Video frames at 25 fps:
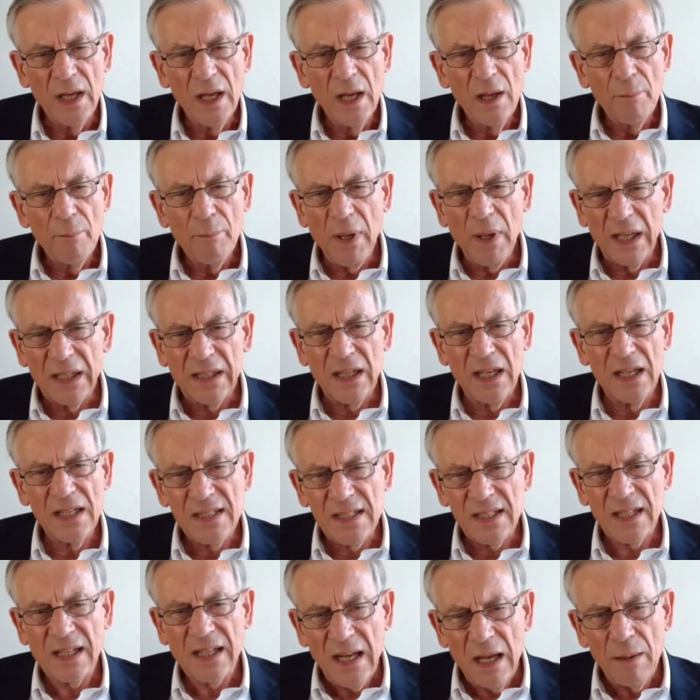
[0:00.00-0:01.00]
But
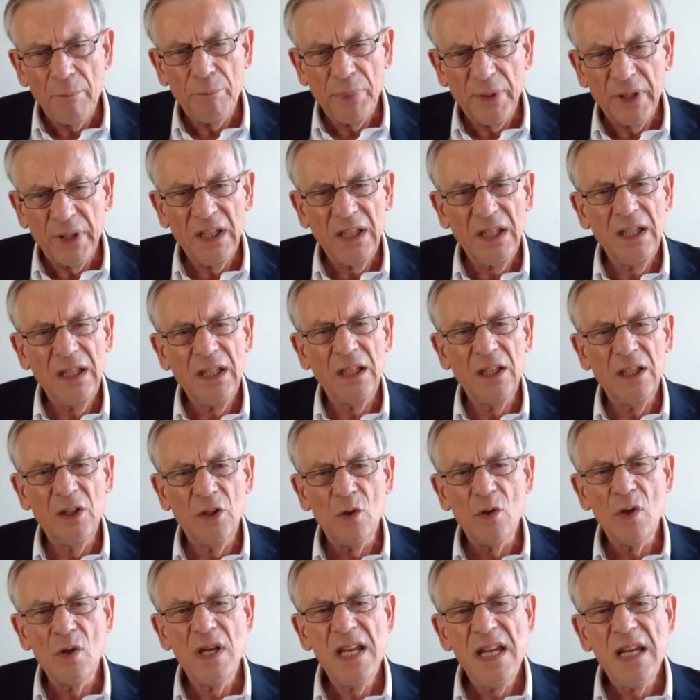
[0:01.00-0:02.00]
as a company,
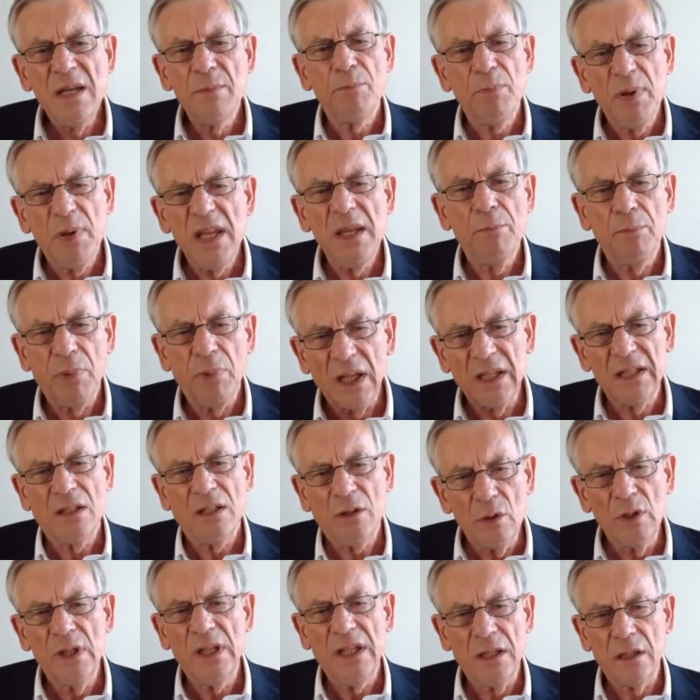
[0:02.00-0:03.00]
you need people, and
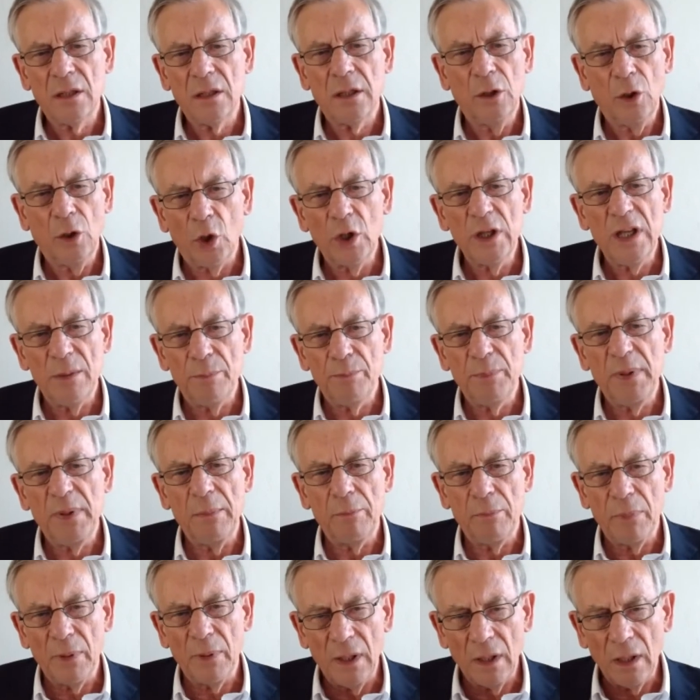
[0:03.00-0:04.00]
you need loyal
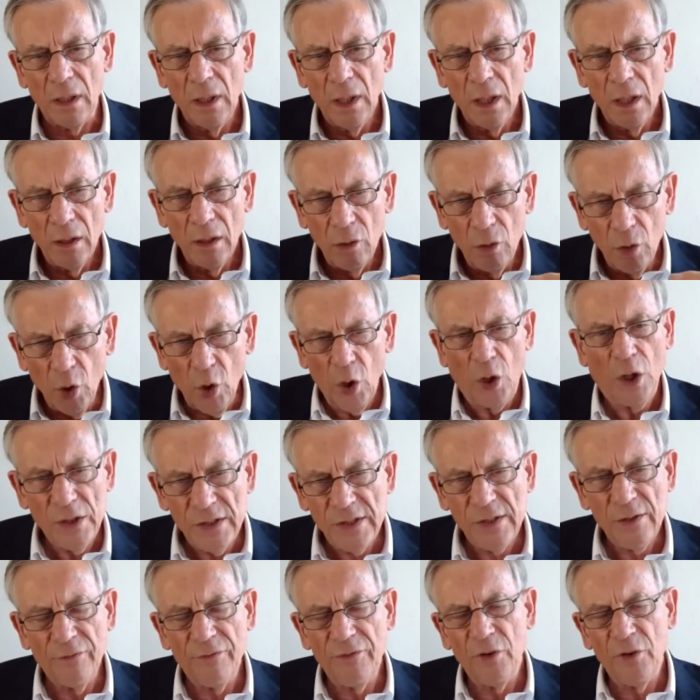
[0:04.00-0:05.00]
people who
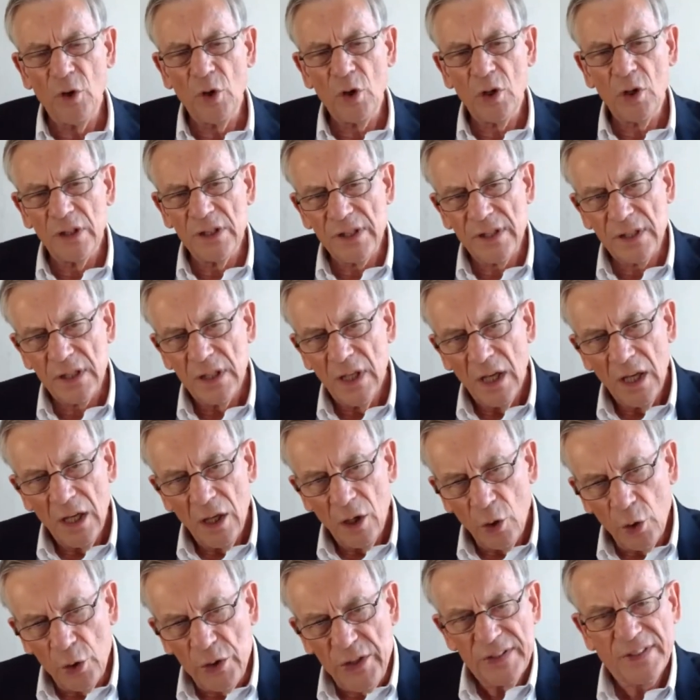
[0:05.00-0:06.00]
also focus,
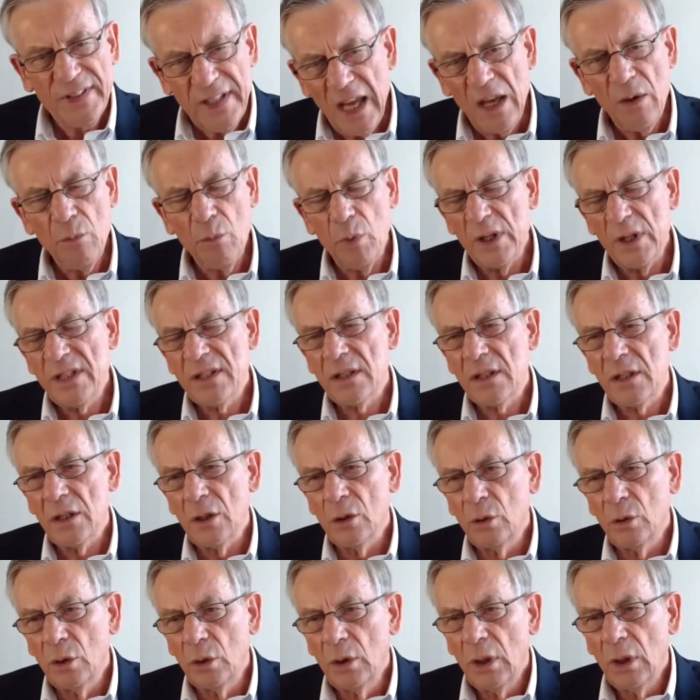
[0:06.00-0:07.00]
who stay with
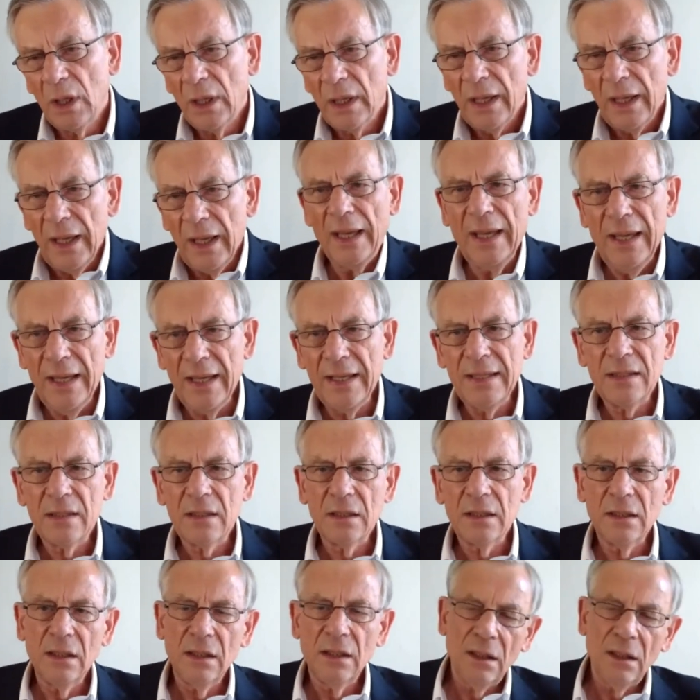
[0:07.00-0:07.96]
you and